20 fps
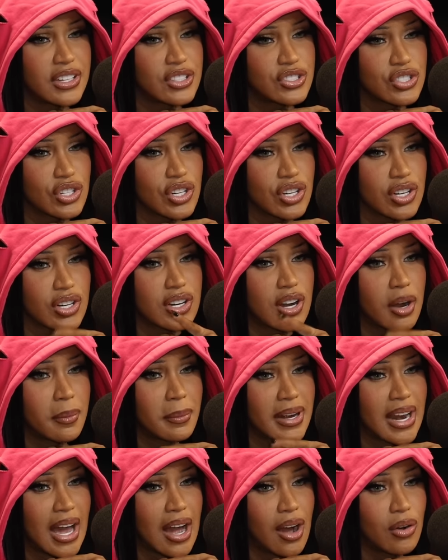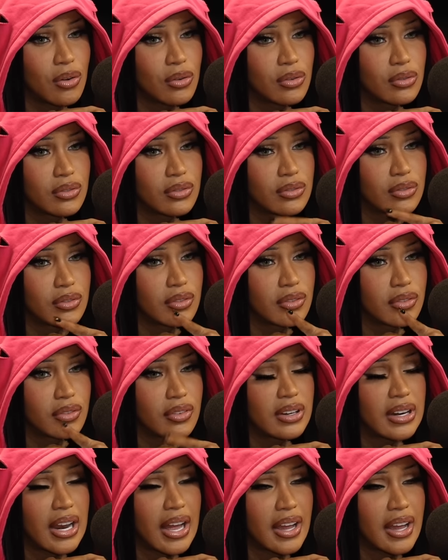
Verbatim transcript: feature coming out. Love it.